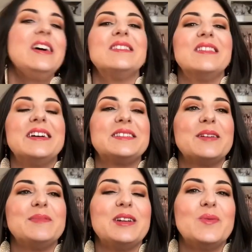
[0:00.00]
The last
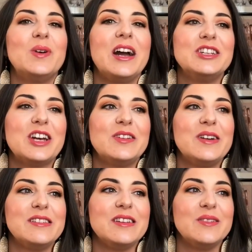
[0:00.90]
time that I wore eyeshadow,
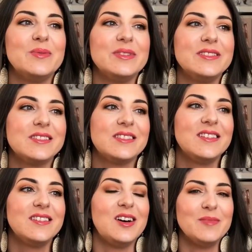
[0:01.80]
I think, was
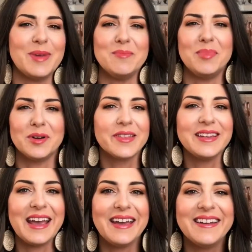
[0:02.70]
on my
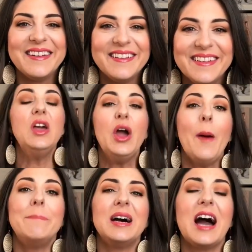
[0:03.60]
birthday.
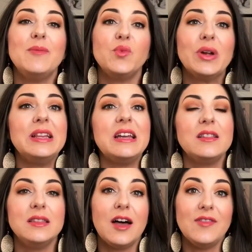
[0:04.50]
But I'm really
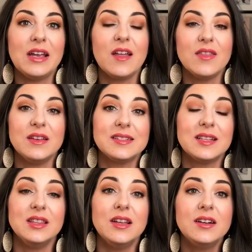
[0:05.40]
loving
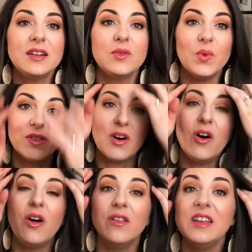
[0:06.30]
this look with
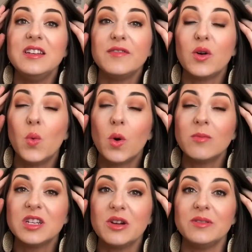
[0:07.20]
all the different
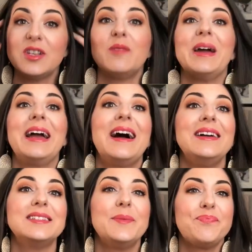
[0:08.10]
warm tones on my
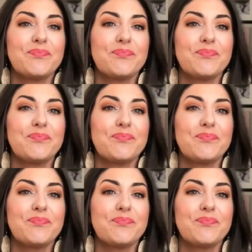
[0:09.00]
eyes.